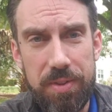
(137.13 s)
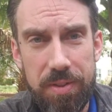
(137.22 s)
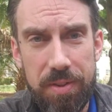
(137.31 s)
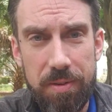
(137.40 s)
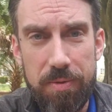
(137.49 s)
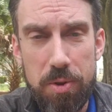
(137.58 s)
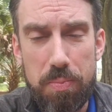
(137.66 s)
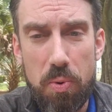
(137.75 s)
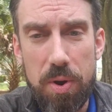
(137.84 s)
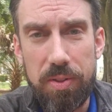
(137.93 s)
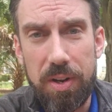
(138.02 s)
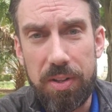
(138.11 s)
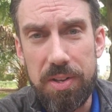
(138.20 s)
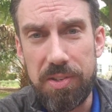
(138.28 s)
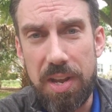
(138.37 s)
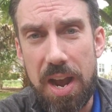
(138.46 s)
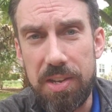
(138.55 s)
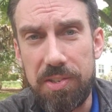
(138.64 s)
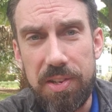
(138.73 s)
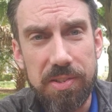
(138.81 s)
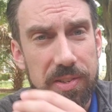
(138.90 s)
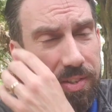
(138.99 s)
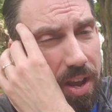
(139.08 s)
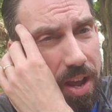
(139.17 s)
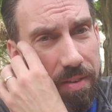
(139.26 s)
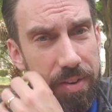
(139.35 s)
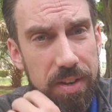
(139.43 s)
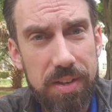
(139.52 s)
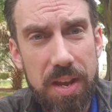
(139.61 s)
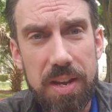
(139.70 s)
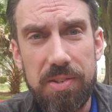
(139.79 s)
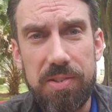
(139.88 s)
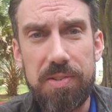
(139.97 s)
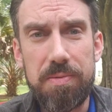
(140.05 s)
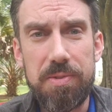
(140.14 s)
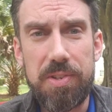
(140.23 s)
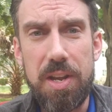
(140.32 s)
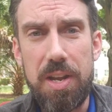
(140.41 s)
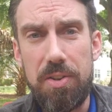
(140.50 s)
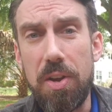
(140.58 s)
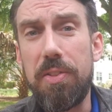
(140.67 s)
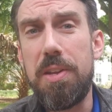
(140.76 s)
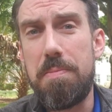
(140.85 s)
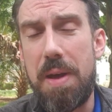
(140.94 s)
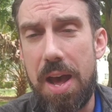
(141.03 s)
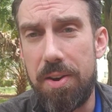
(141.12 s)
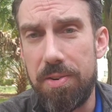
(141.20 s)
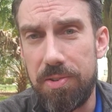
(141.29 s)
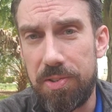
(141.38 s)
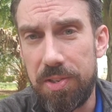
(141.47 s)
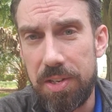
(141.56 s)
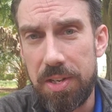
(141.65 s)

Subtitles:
viewpoint that Ecclesiastes is kind of a case saying nothing matters,